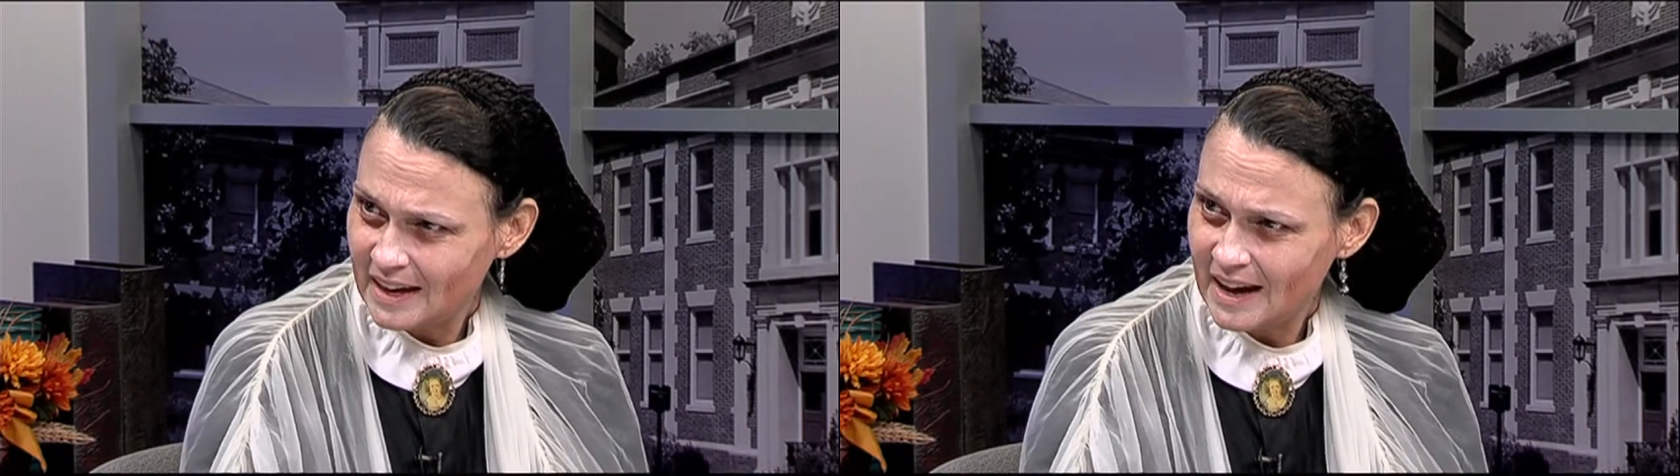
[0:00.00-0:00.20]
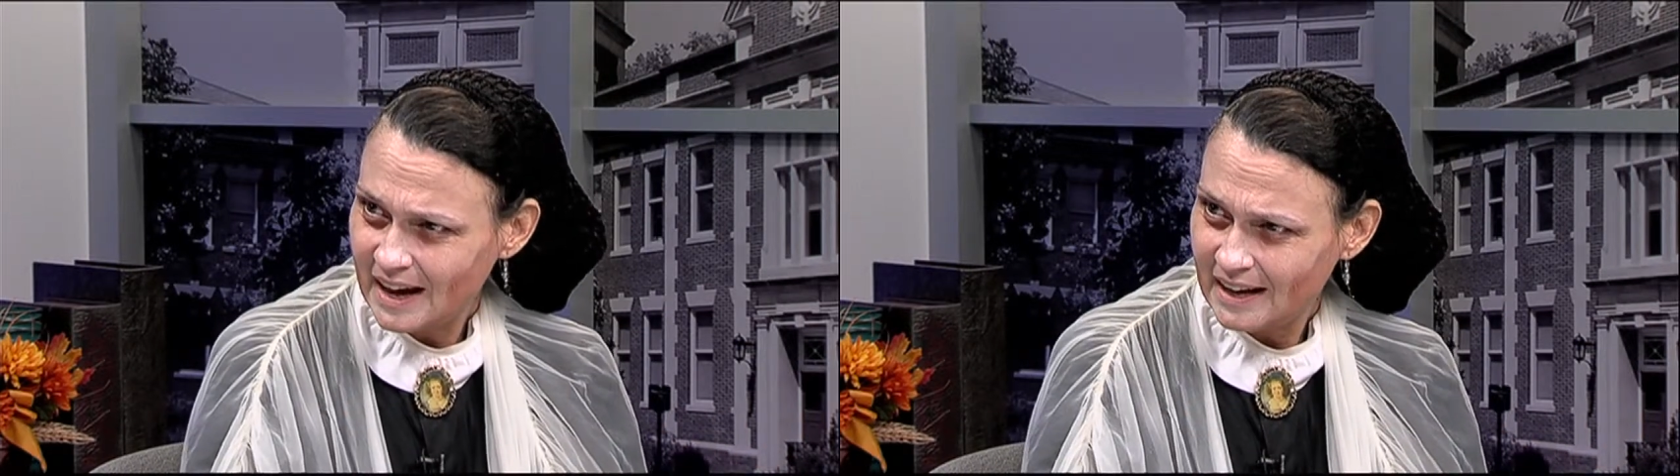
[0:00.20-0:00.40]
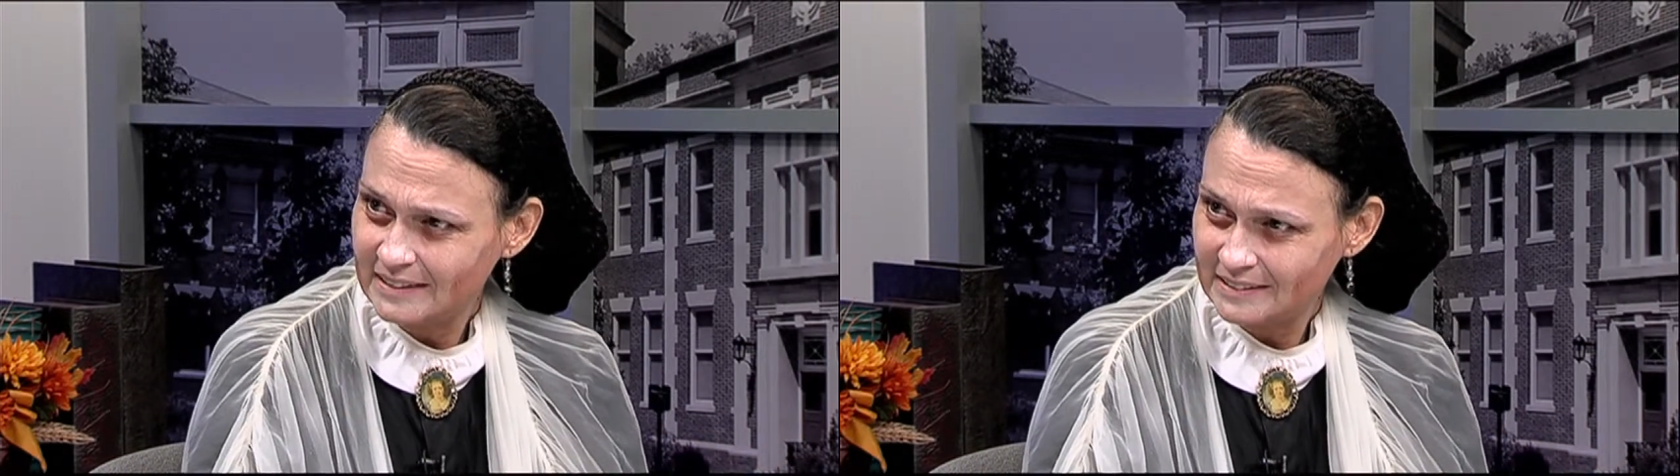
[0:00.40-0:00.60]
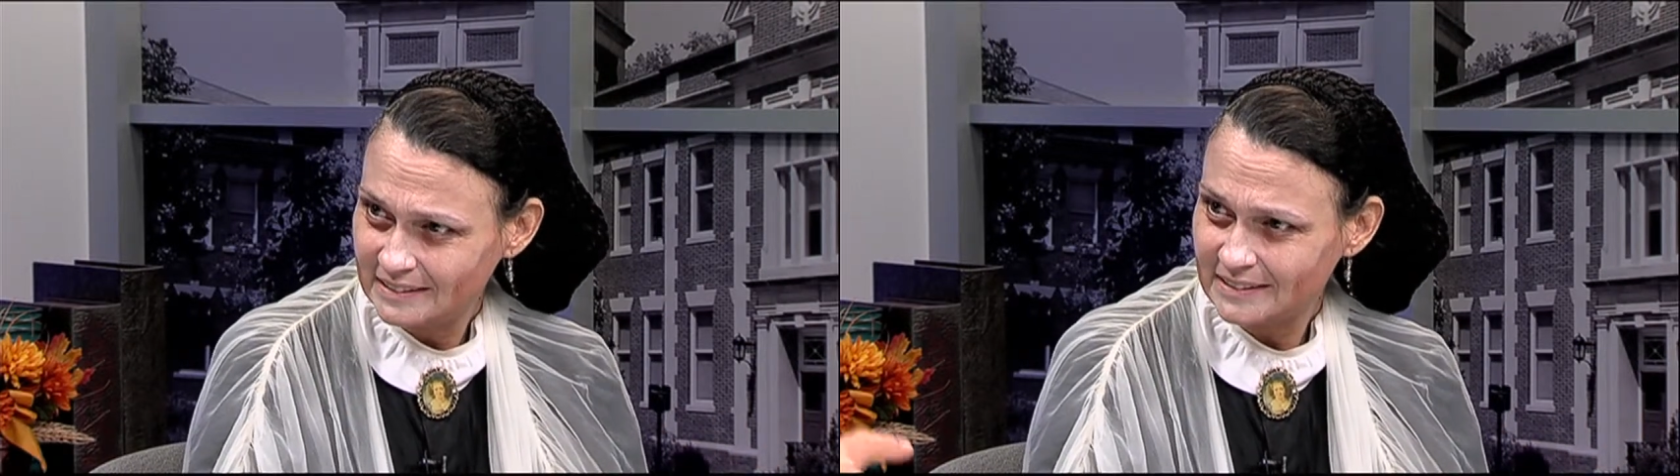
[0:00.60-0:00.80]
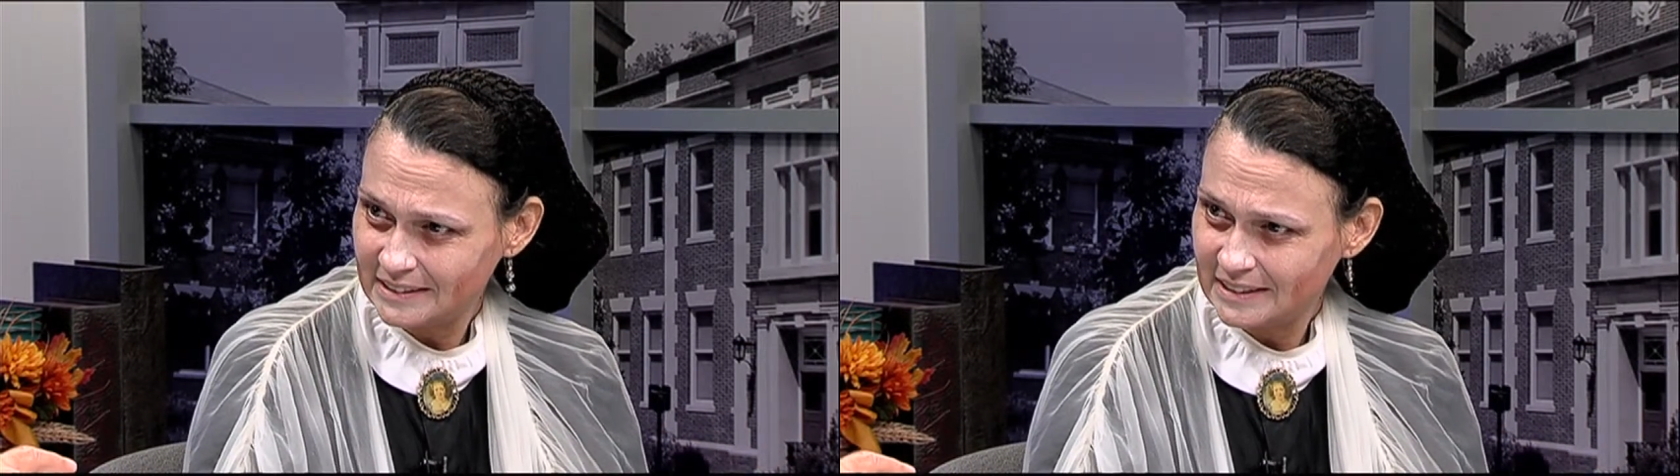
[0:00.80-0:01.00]
Are
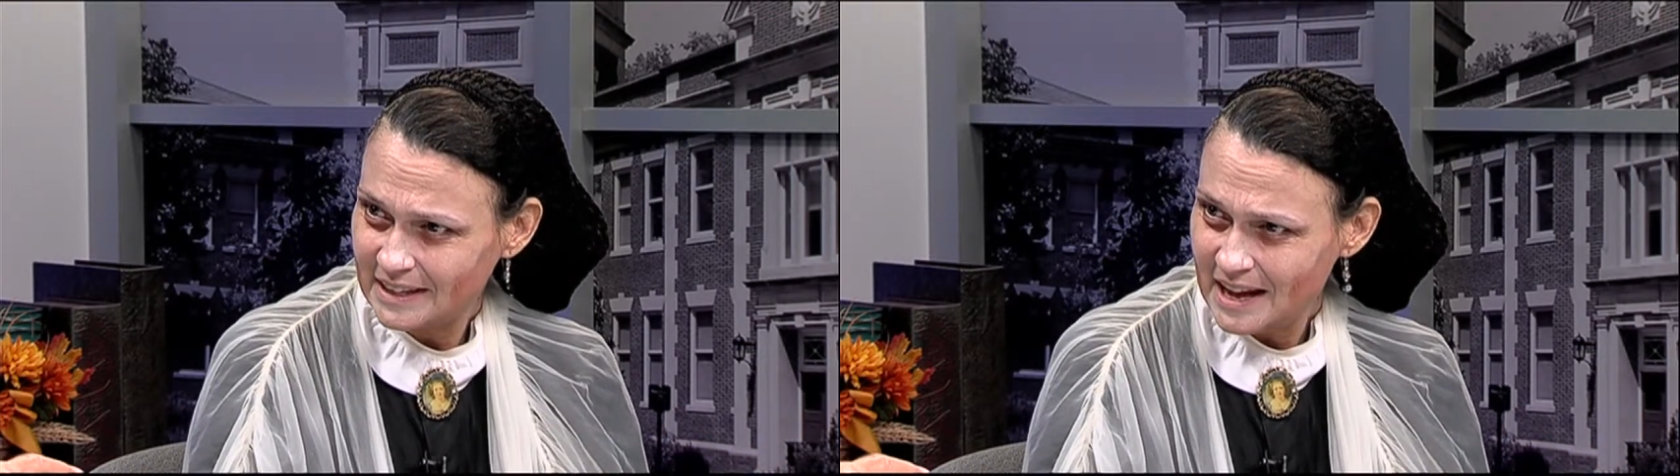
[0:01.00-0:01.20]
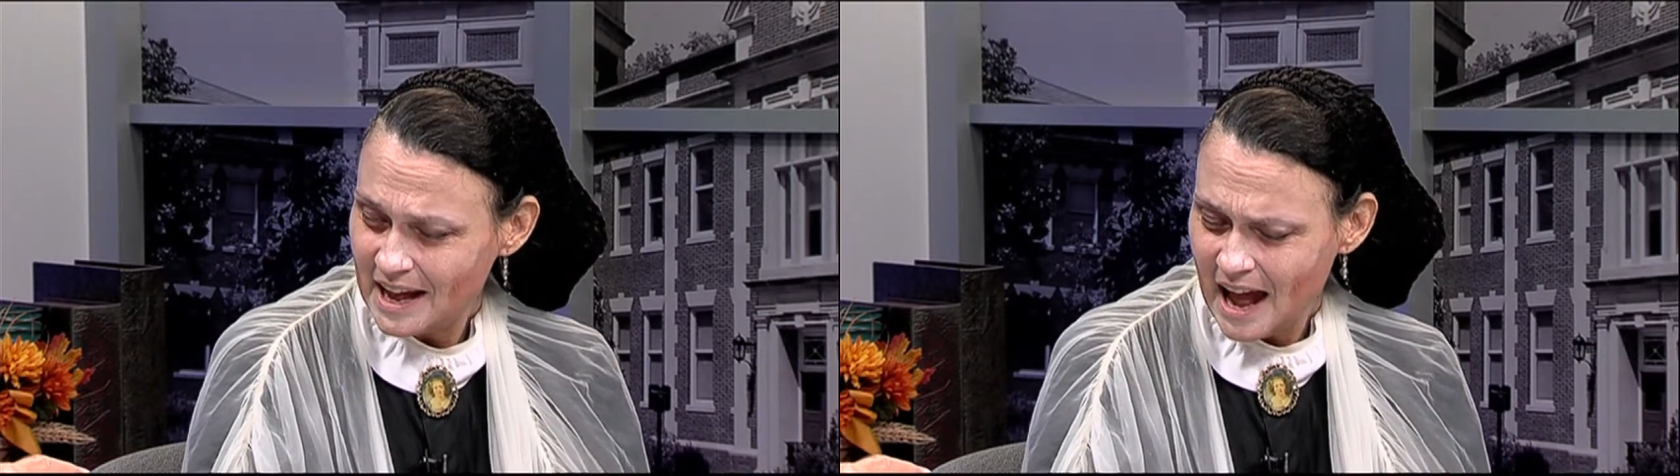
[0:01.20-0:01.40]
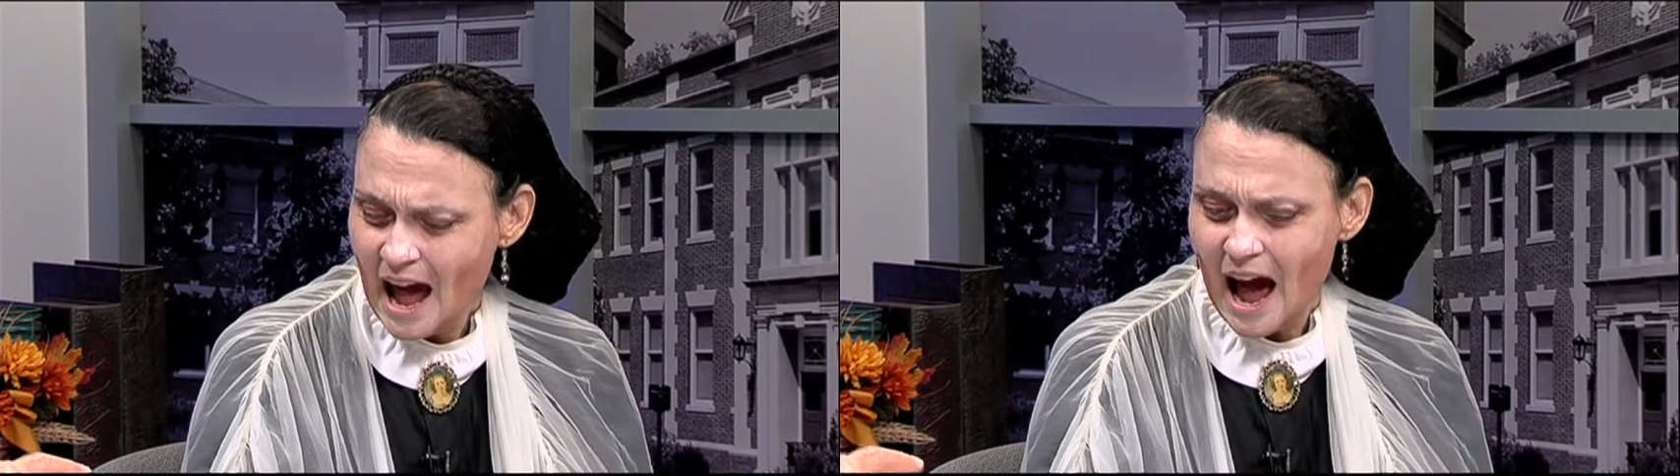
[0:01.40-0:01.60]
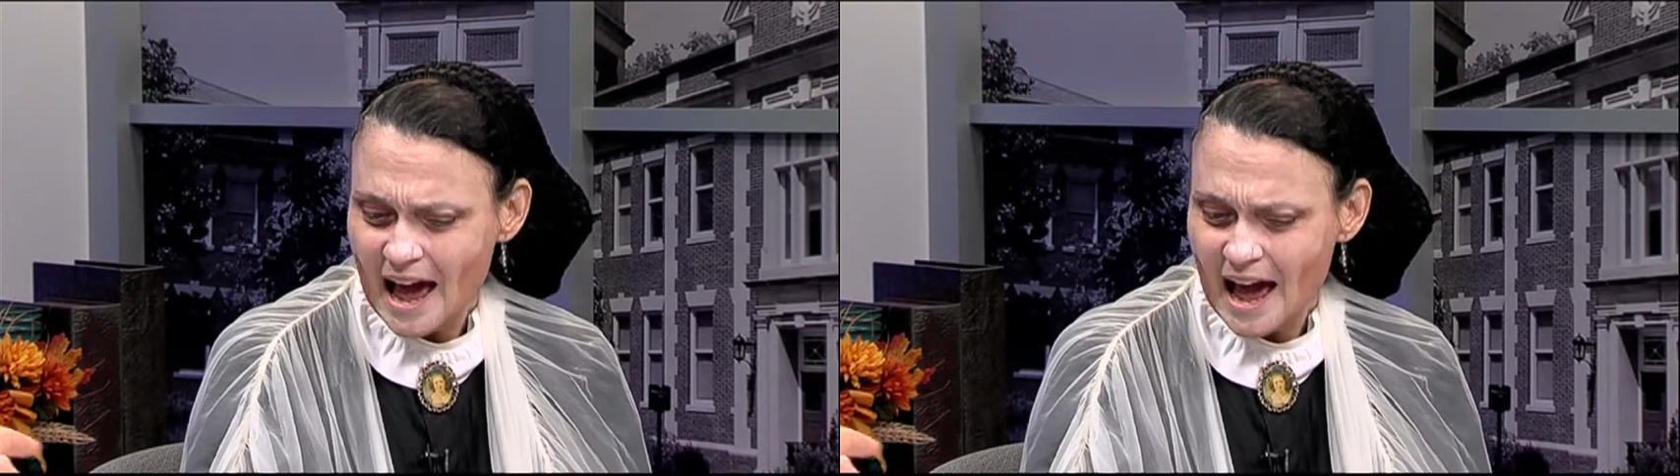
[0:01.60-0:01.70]
you covering that?